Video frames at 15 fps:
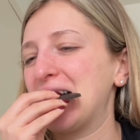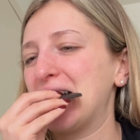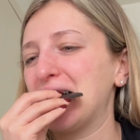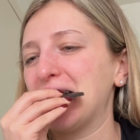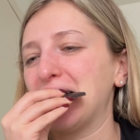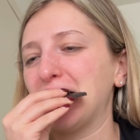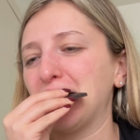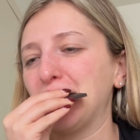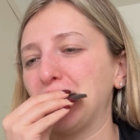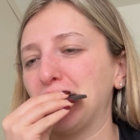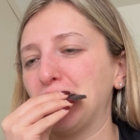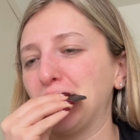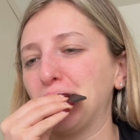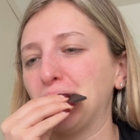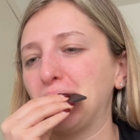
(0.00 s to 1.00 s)

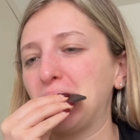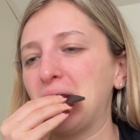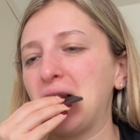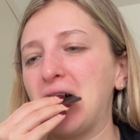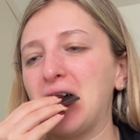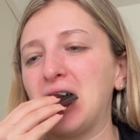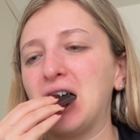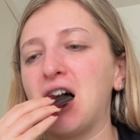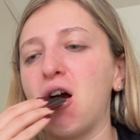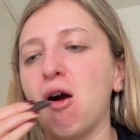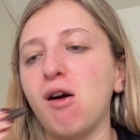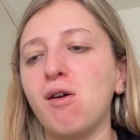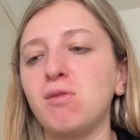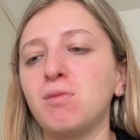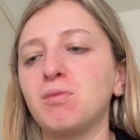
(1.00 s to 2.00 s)
chocolate after
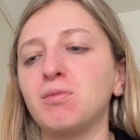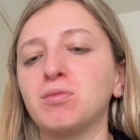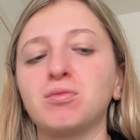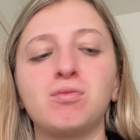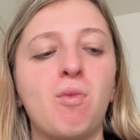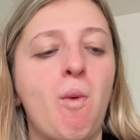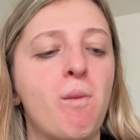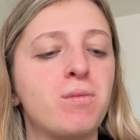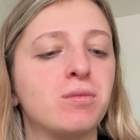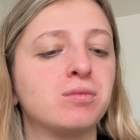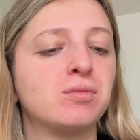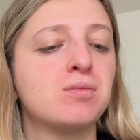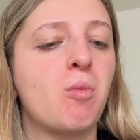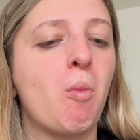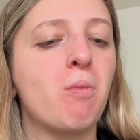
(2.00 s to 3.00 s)
9 p.m.
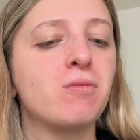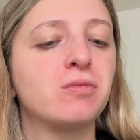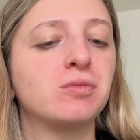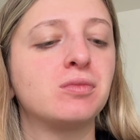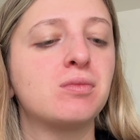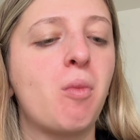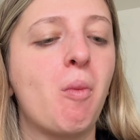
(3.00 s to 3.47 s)
or so, then